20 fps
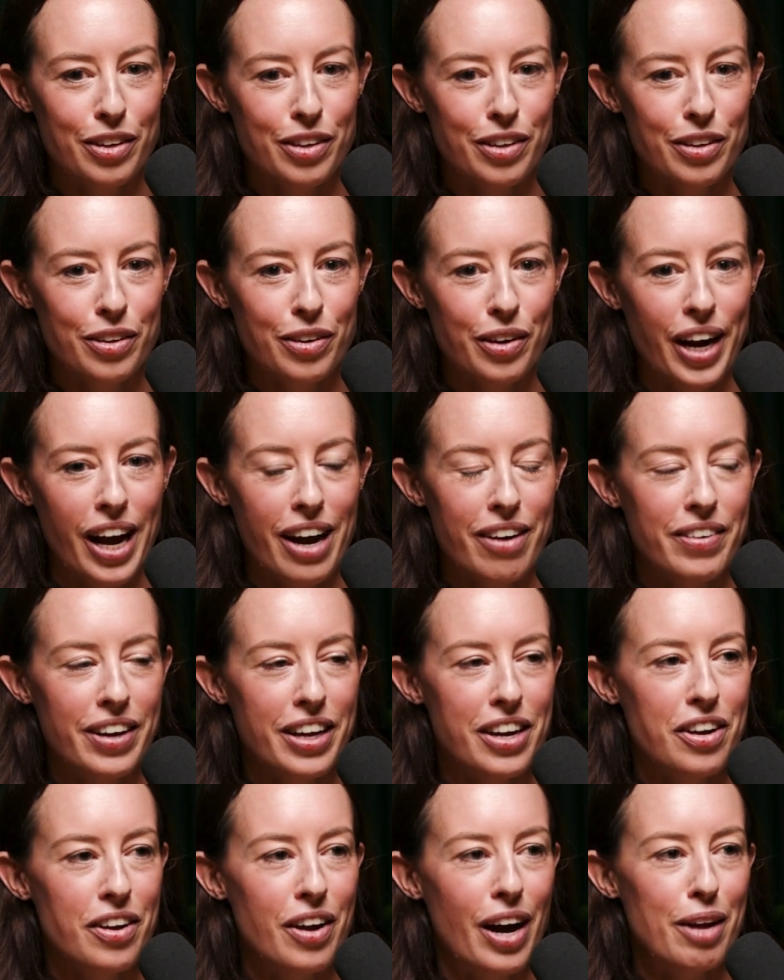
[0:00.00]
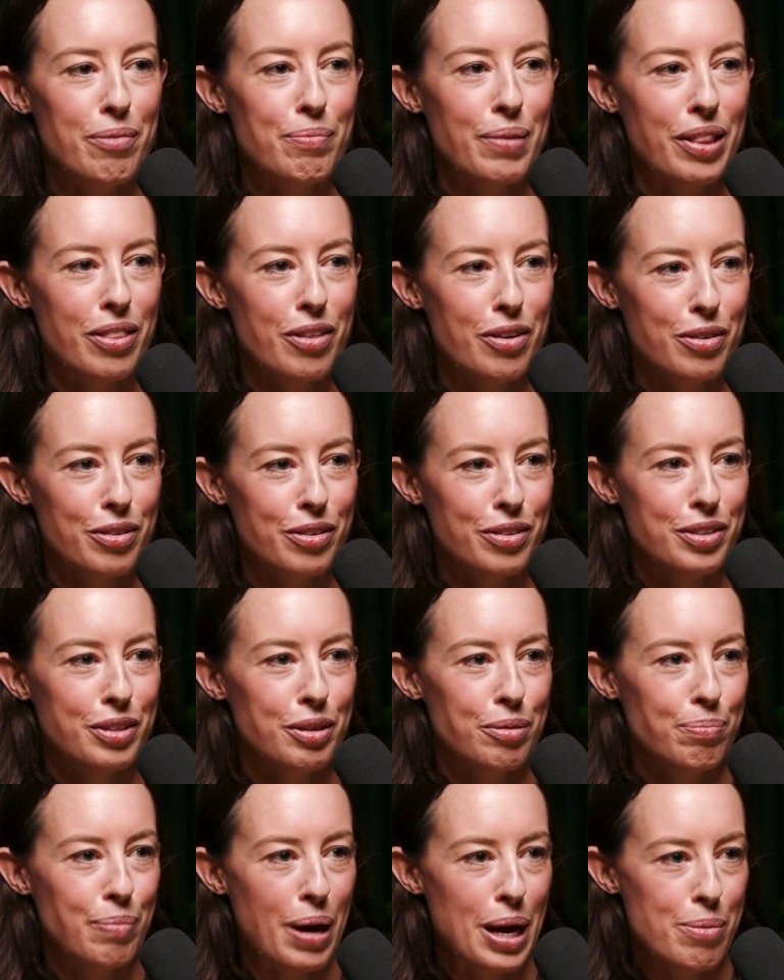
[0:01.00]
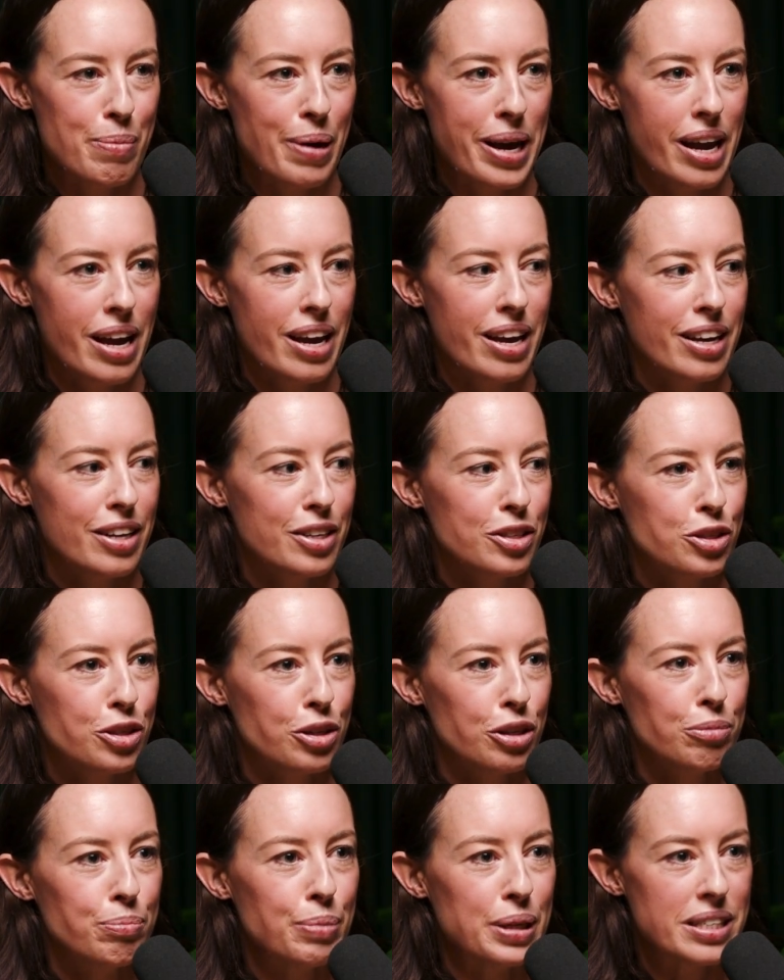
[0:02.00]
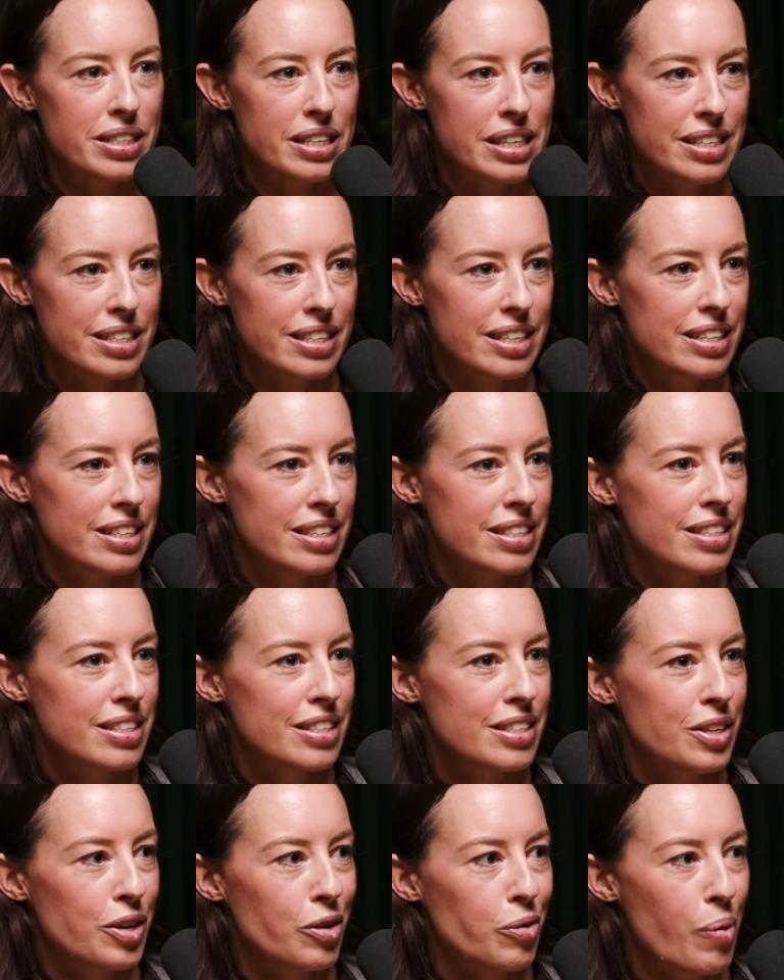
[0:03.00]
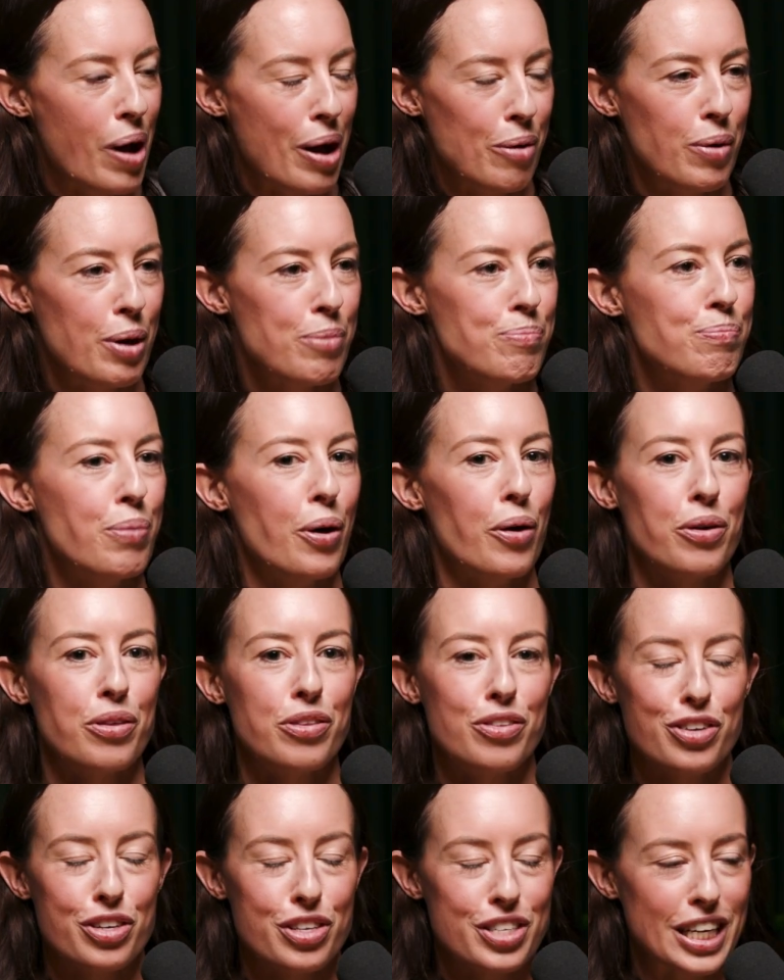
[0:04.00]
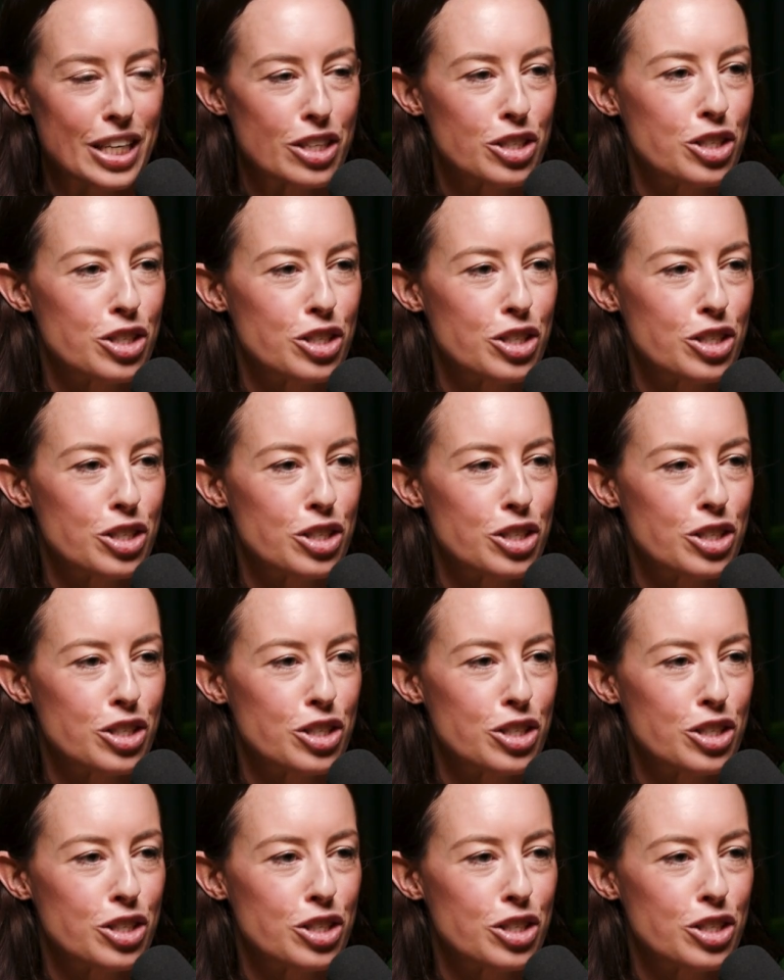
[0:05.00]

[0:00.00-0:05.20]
you know, having a 9-month-old baby, 2 businesses where we're both just like